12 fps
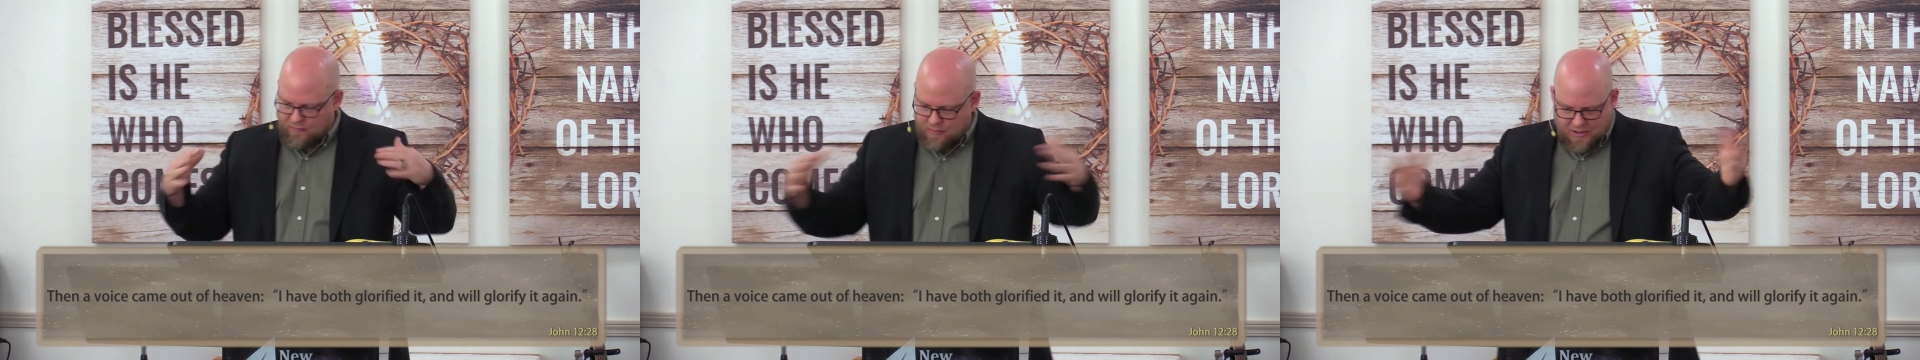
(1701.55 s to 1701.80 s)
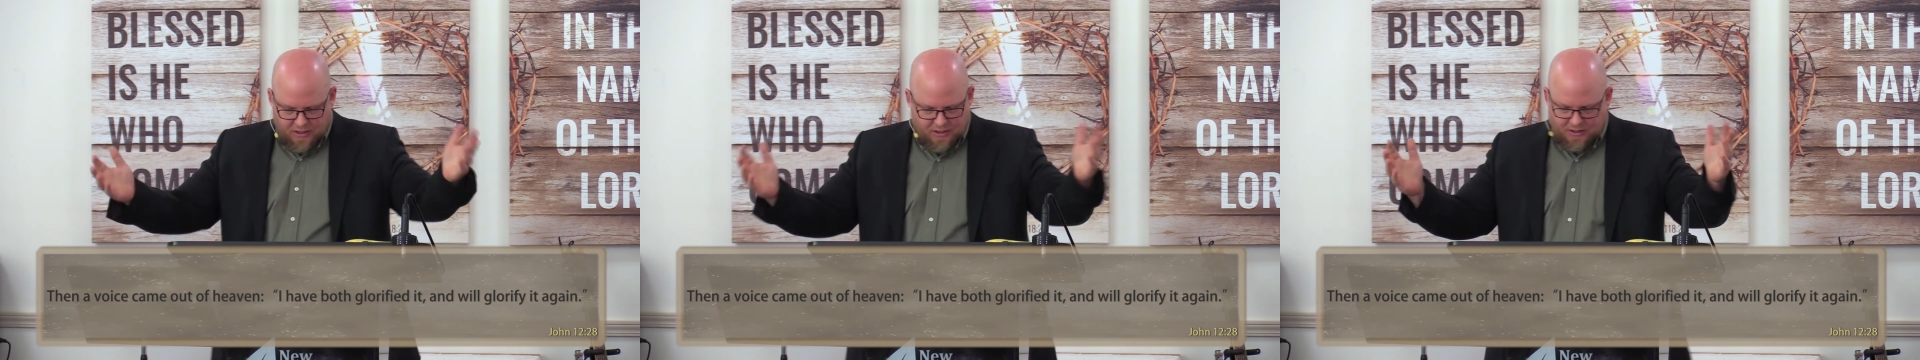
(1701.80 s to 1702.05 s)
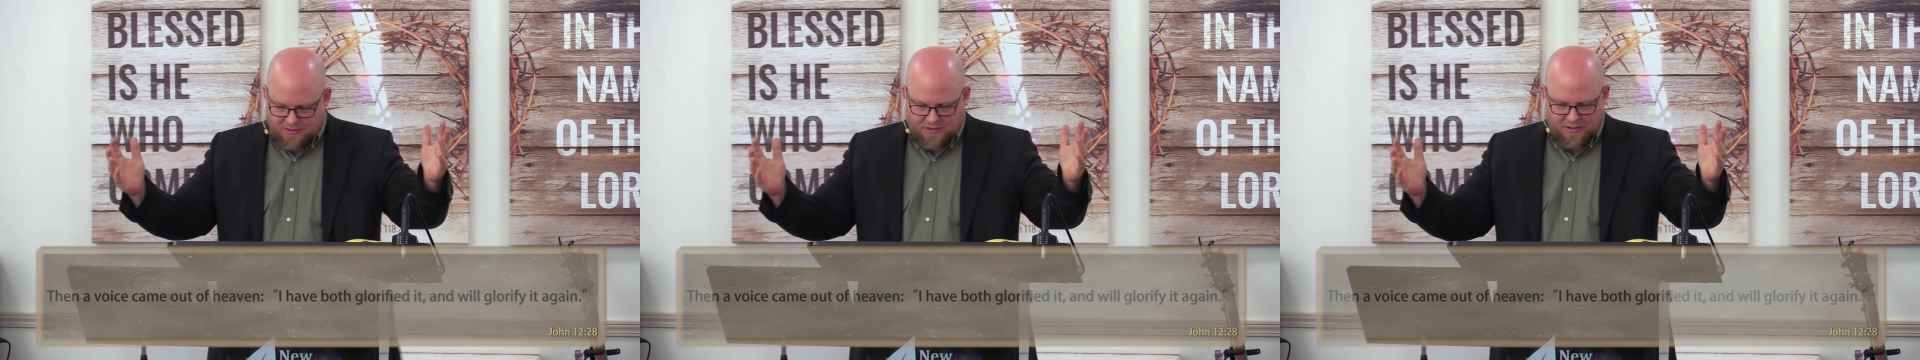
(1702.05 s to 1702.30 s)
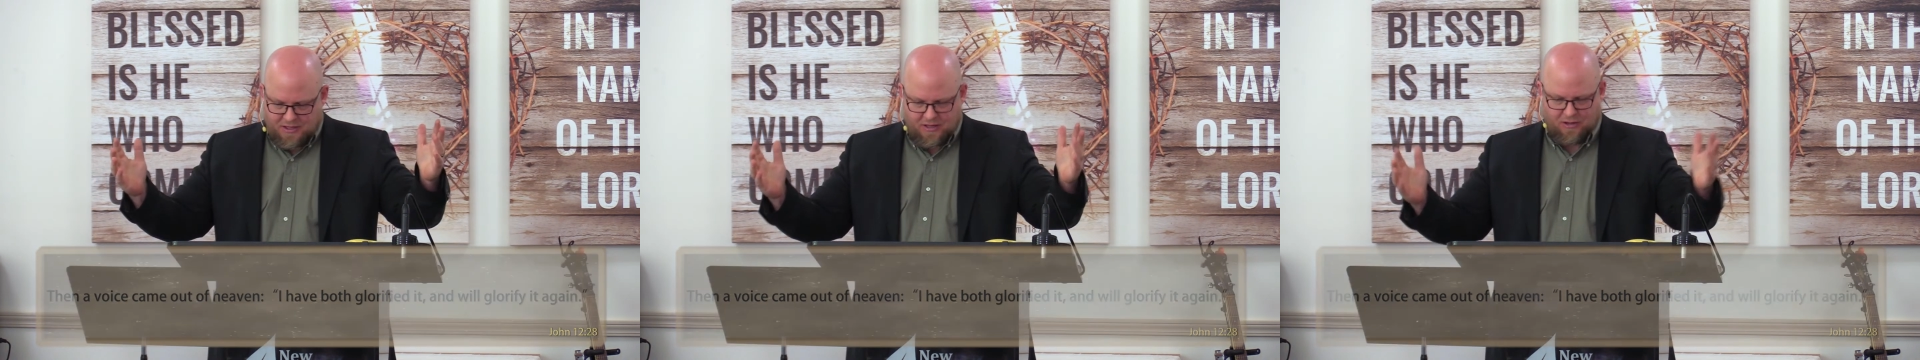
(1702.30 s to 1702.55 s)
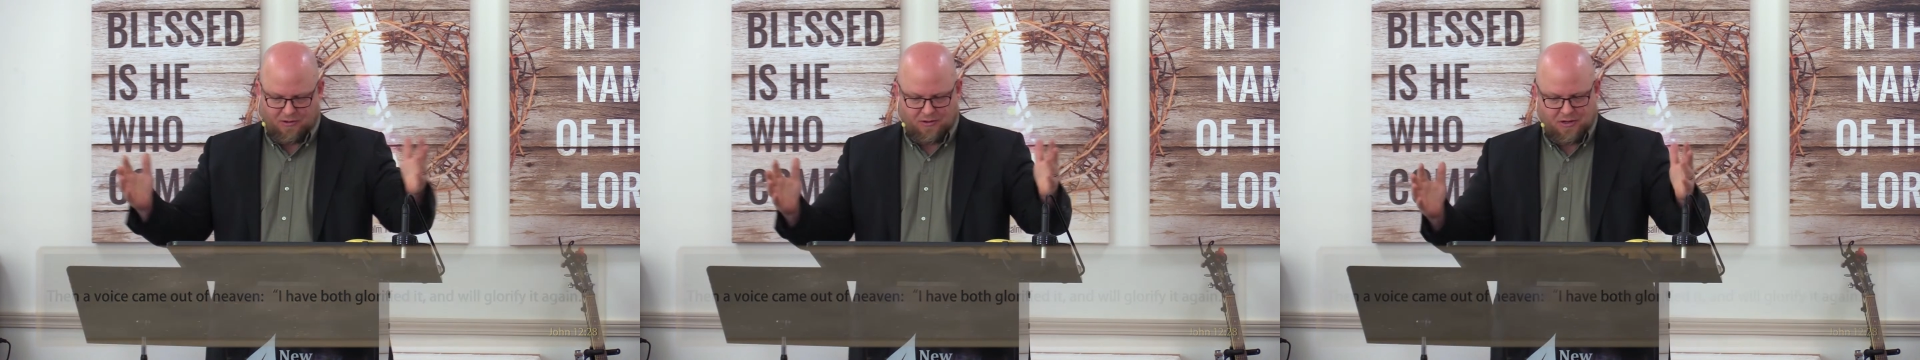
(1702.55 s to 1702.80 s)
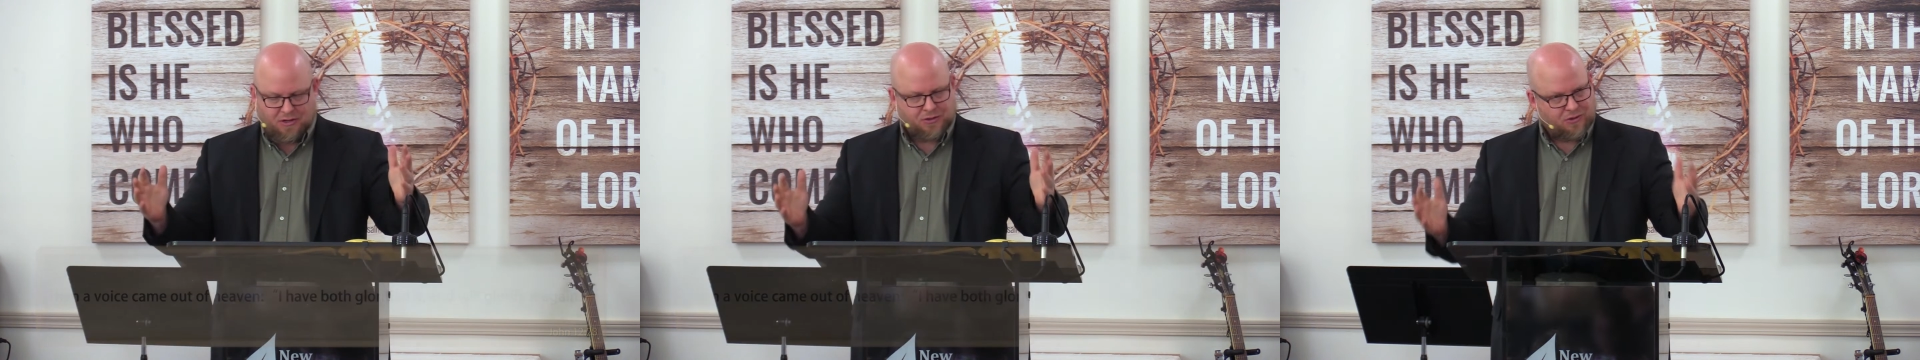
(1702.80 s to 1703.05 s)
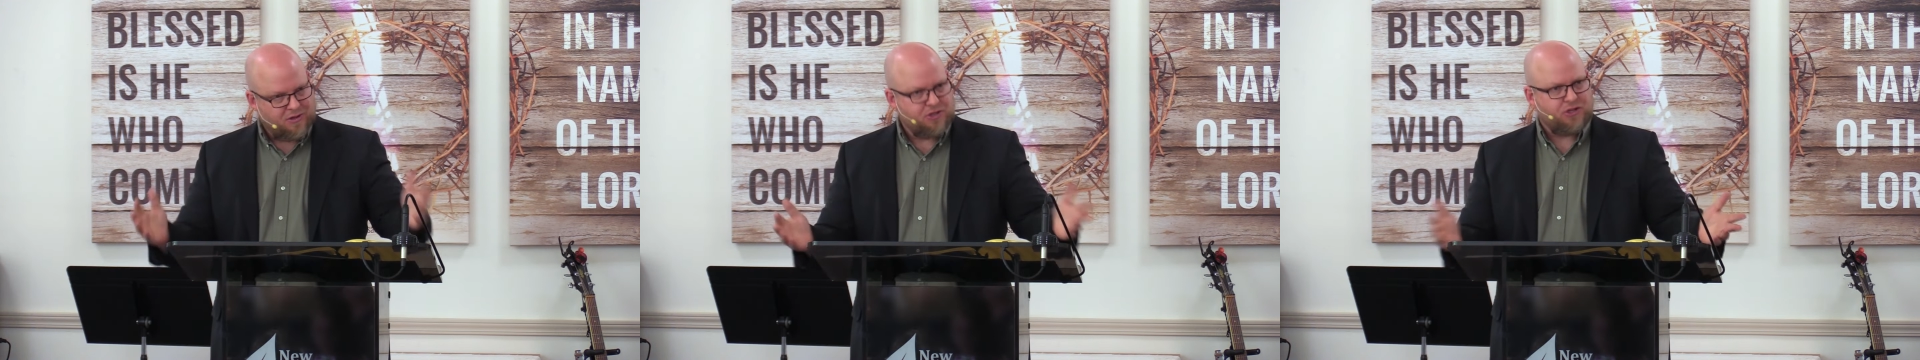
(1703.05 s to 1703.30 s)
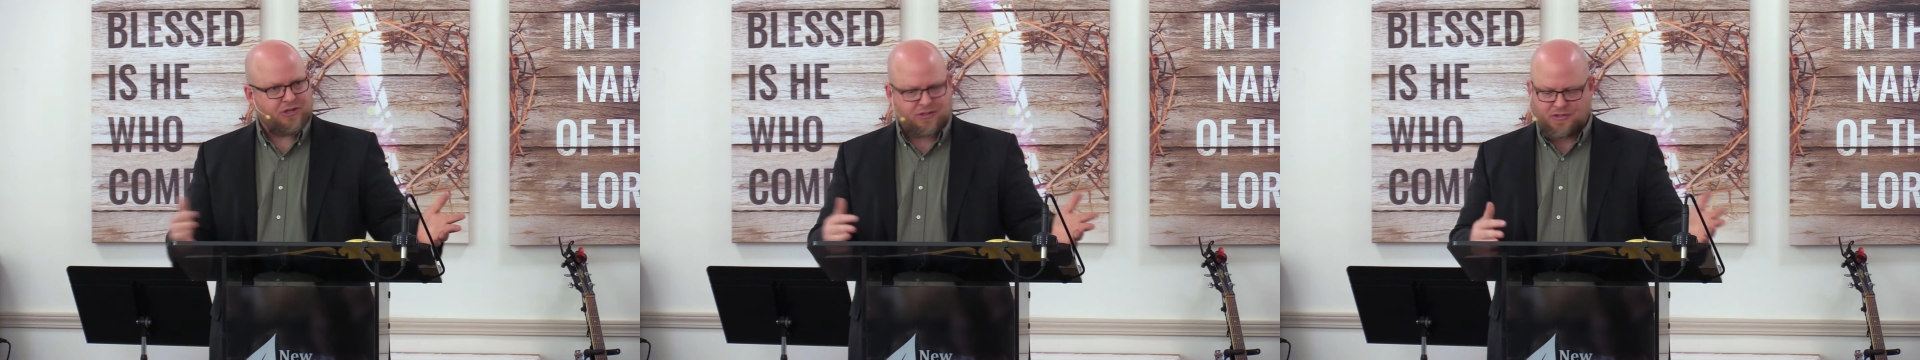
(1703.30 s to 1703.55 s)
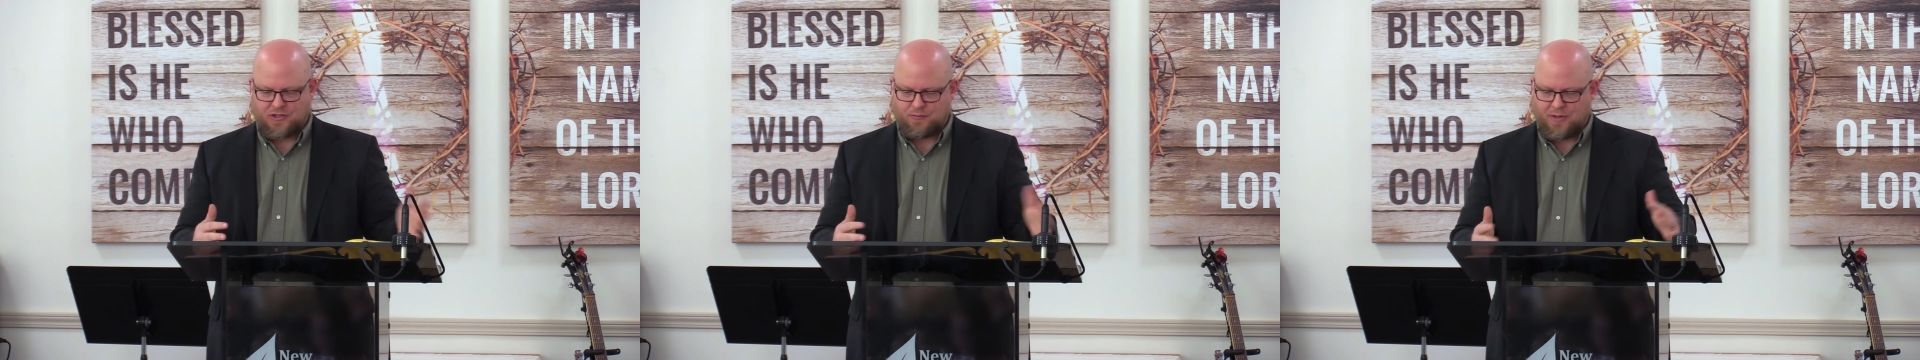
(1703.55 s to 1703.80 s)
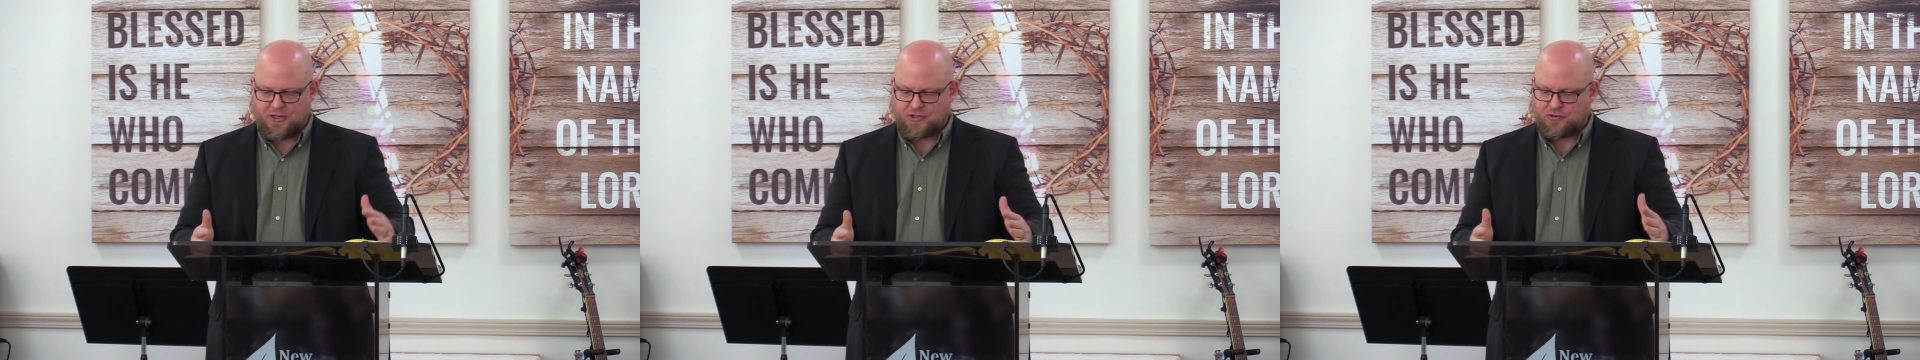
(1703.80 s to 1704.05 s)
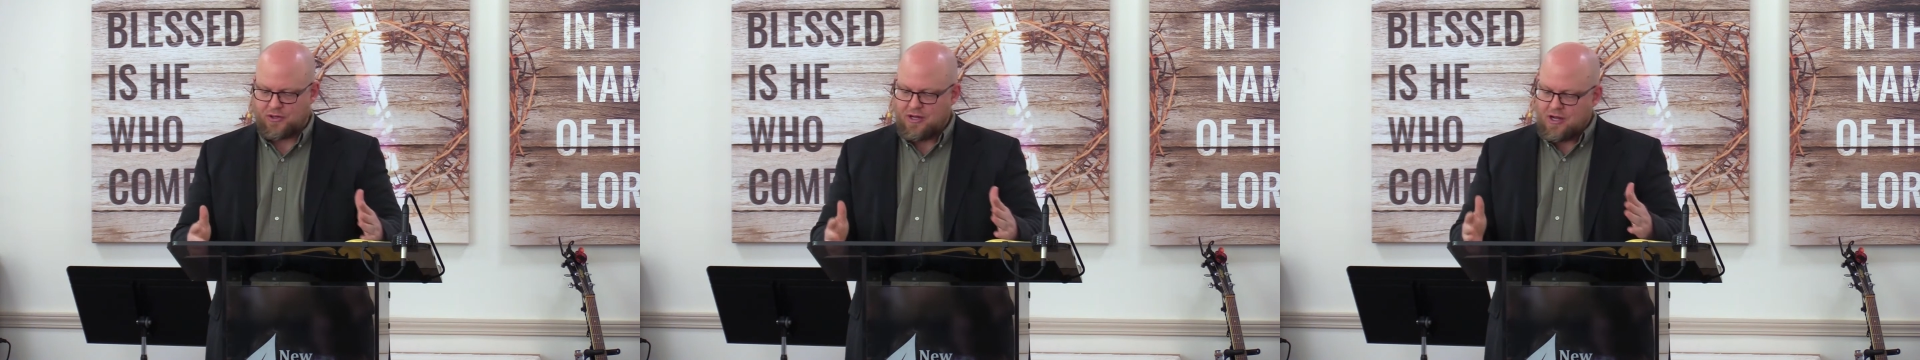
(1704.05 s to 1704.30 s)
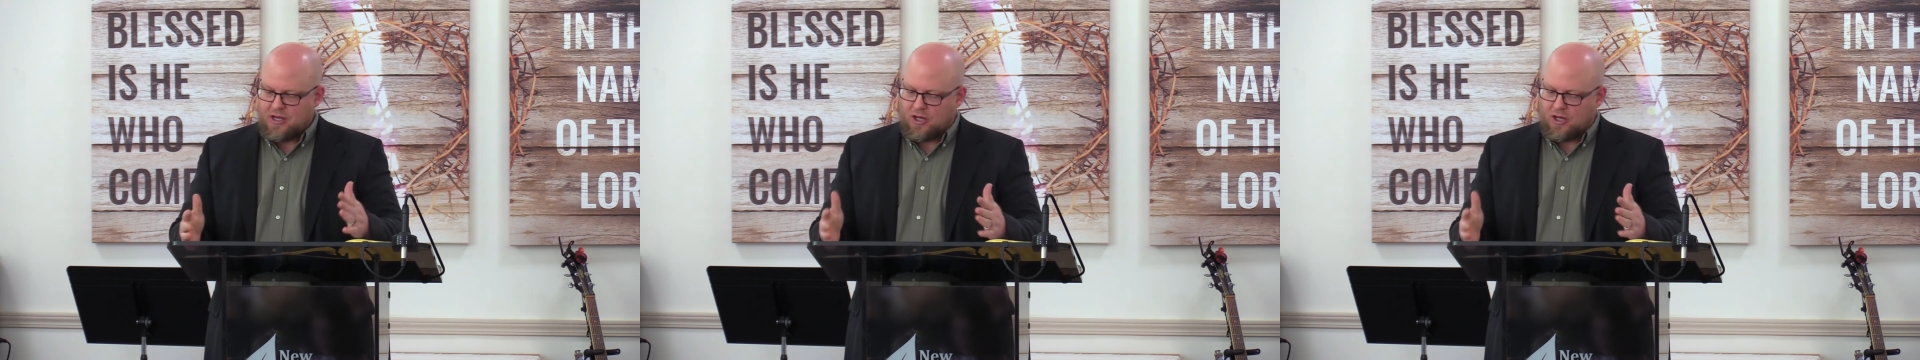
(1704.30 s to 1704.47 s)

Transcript: everybody to hear during Jesus' ministry,